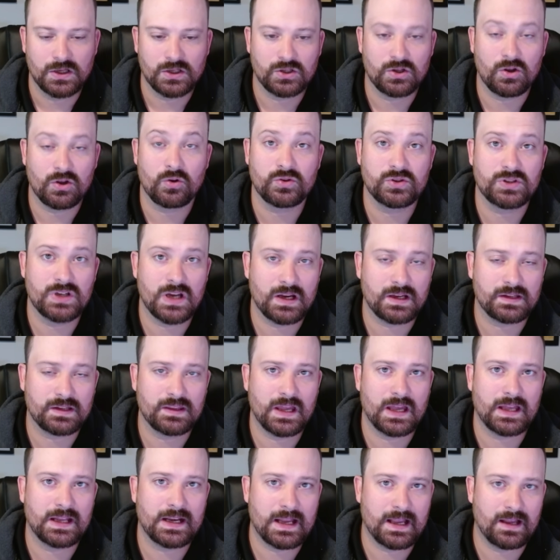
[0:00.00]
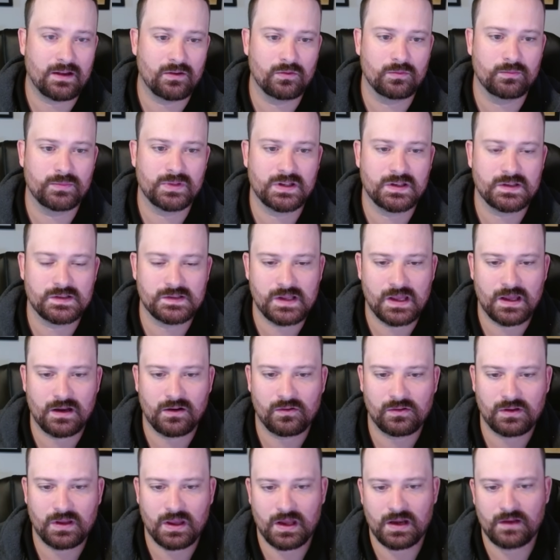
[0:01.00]
Go check that out because that'll
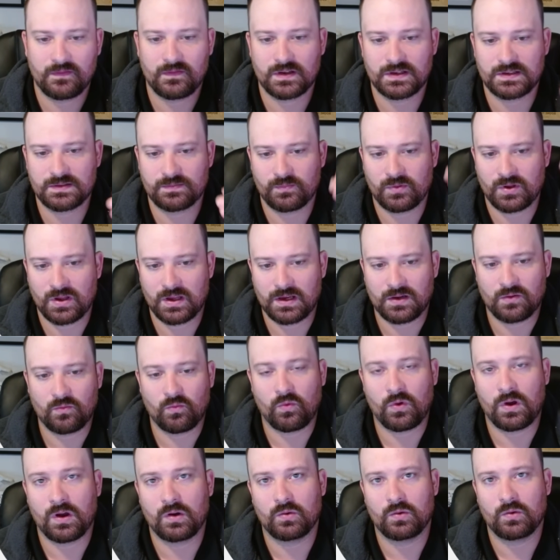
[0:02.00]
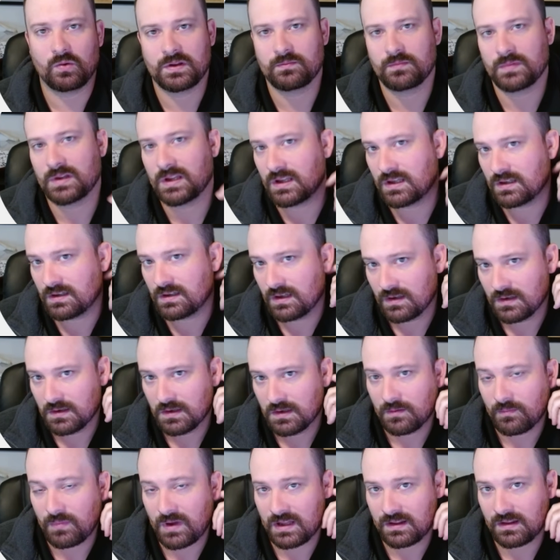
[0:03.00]
kind of explain what we mean
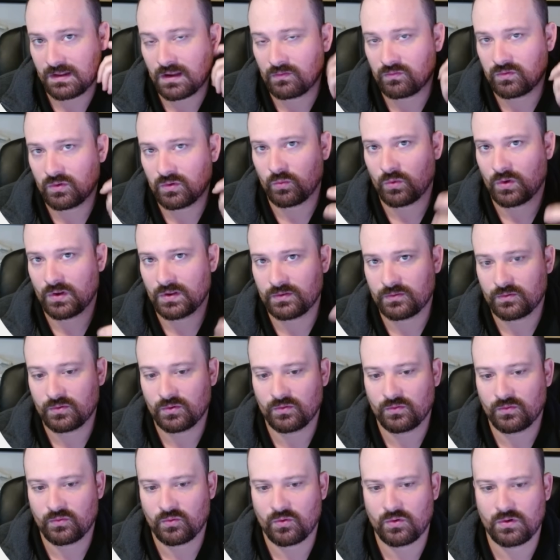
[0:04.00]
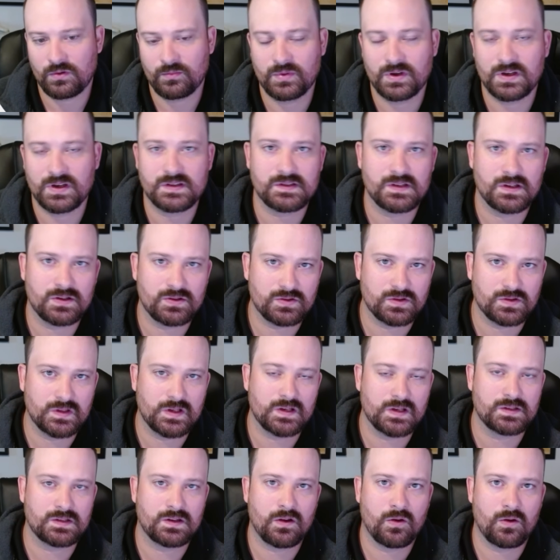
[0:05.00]
by level 1 through 4. But essentially,
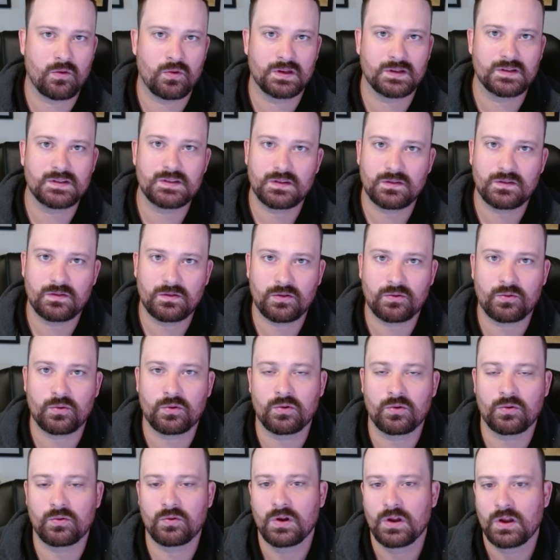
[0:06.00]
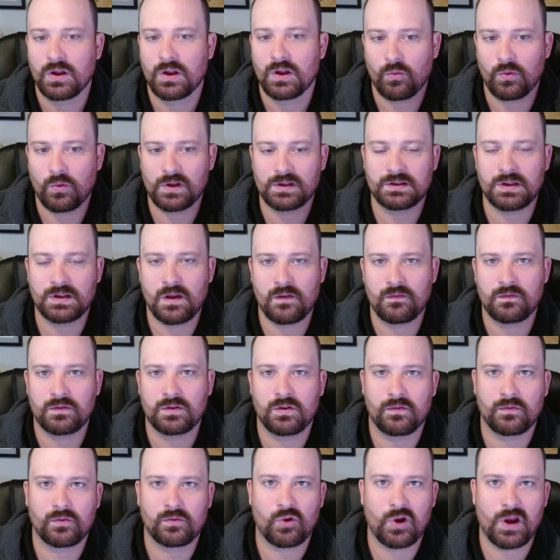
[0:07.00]
it's going through what level
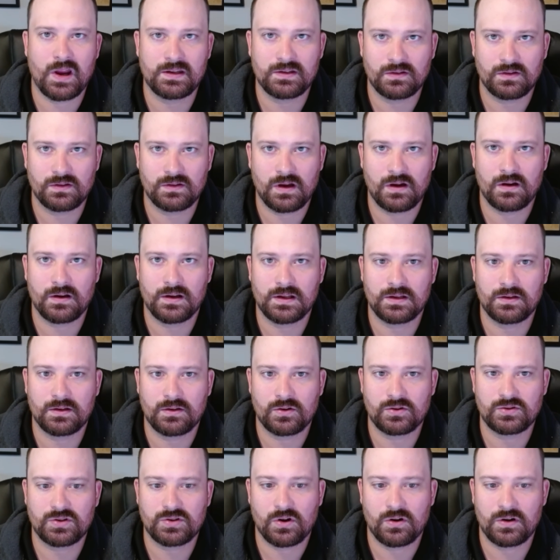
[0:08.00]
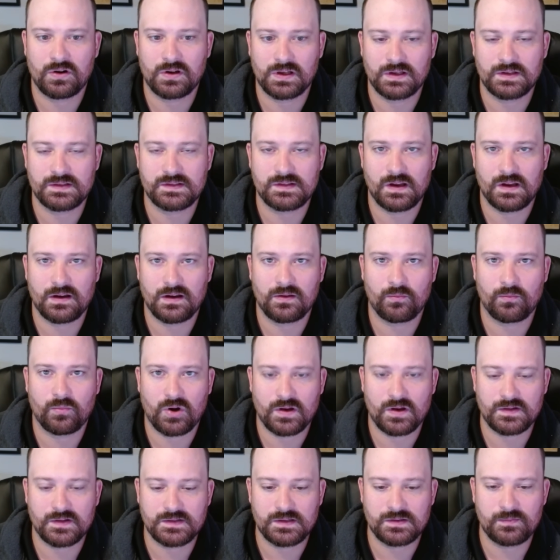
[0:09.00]
of granularity you're charting inside of the
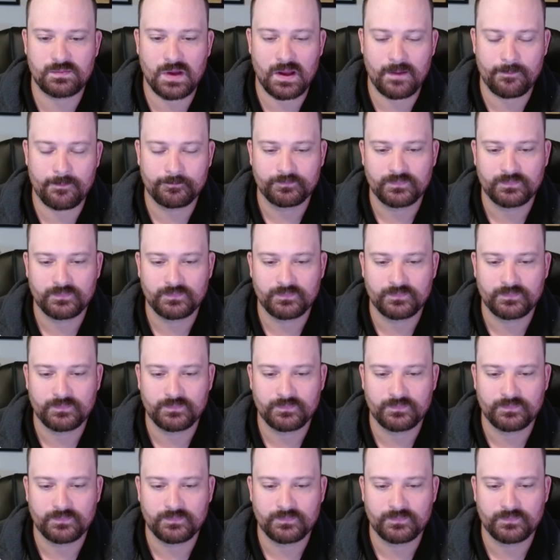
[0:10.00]
process map.